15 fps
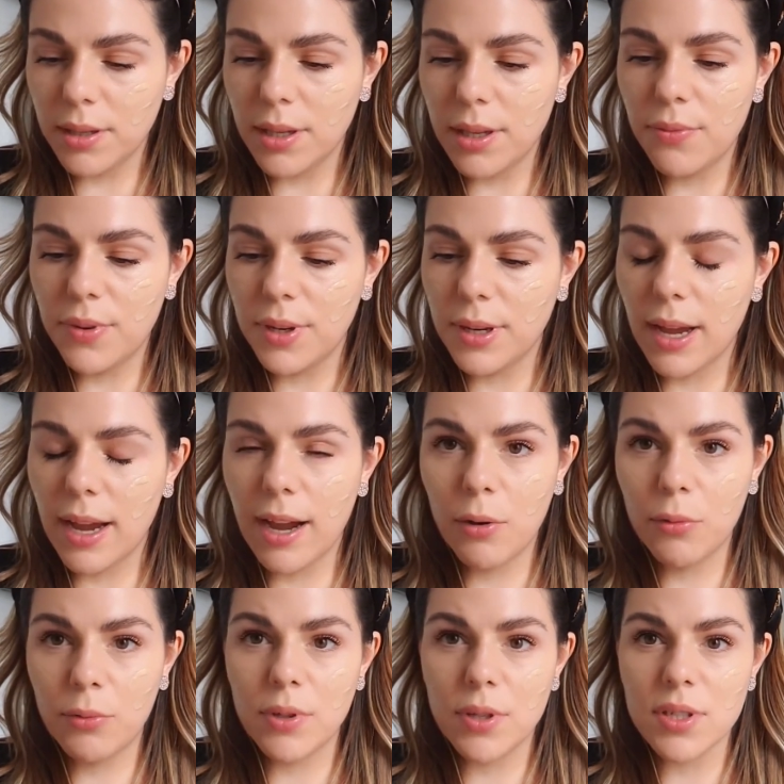even
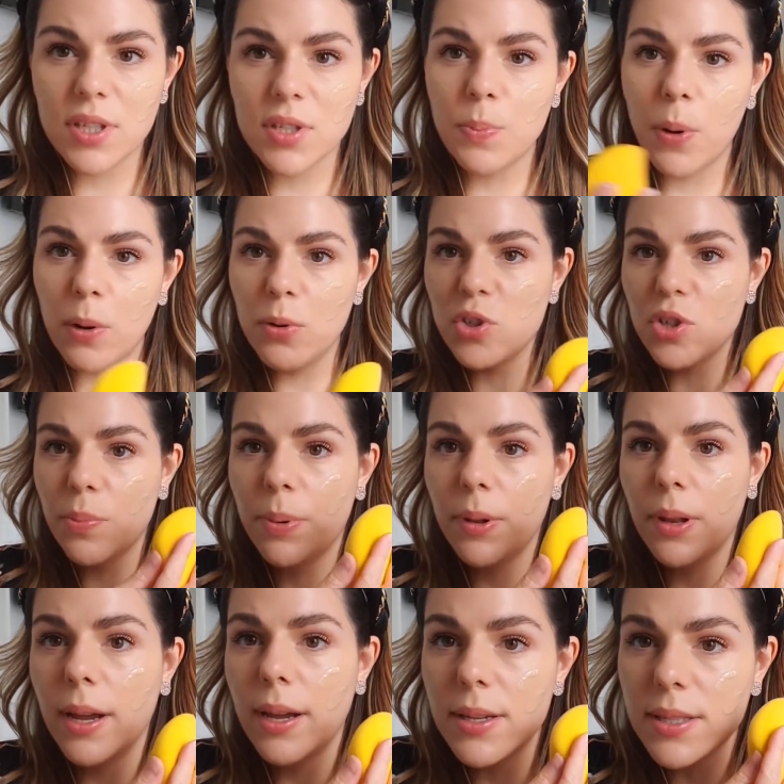how this sponge
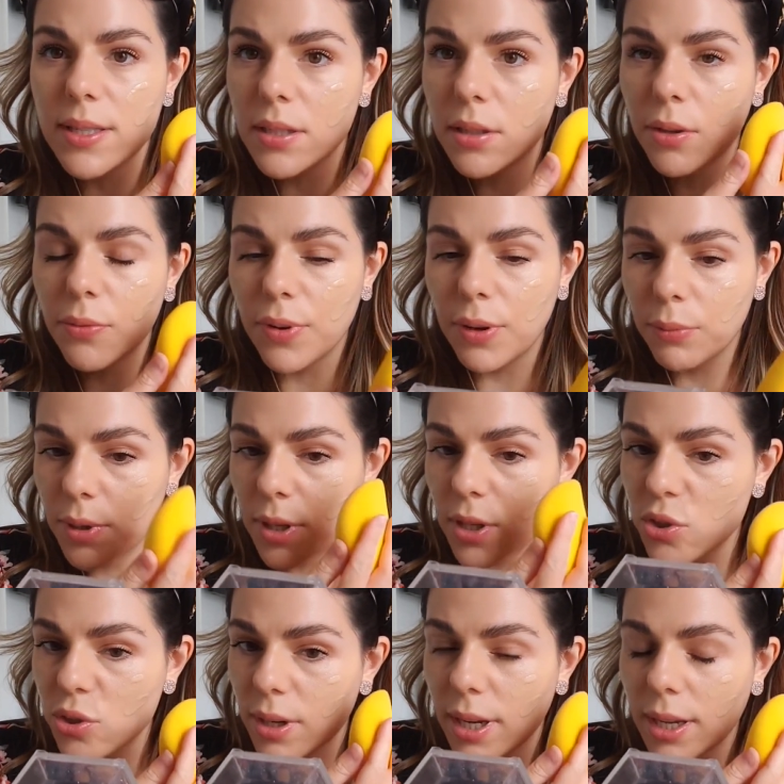applies the
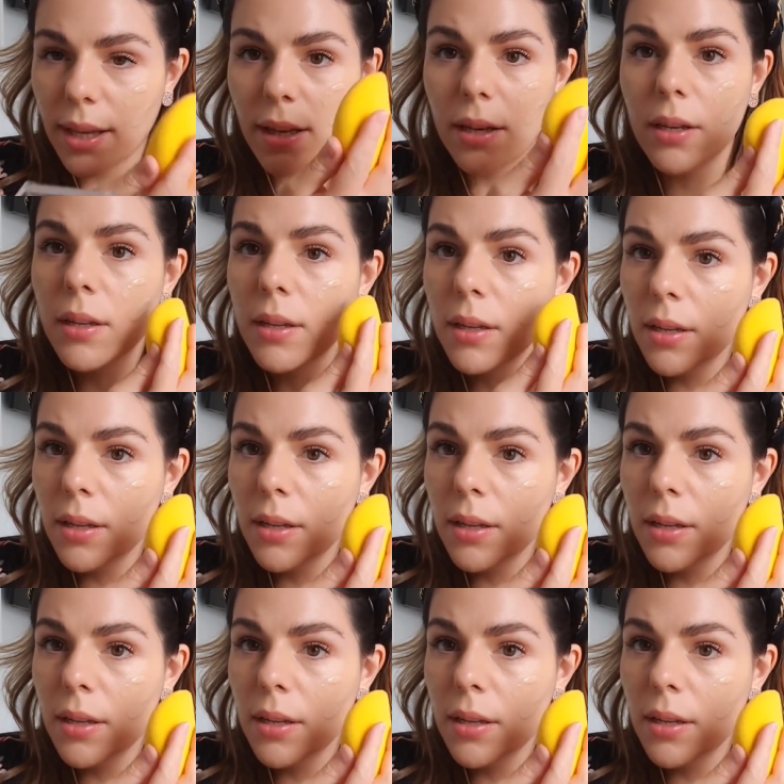foundation, I can